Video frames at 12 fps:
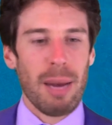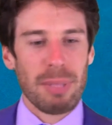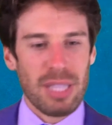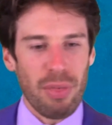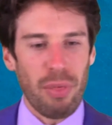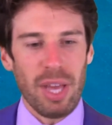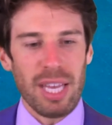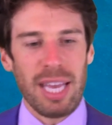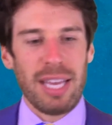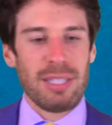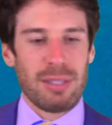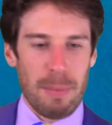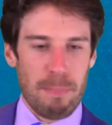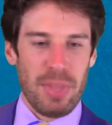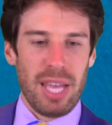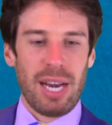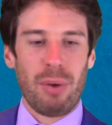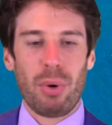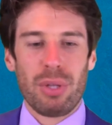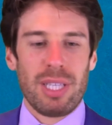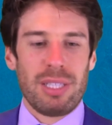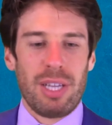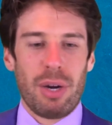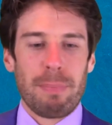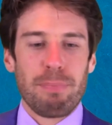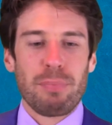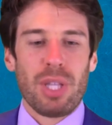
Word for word: But the thing is, and I wrote this here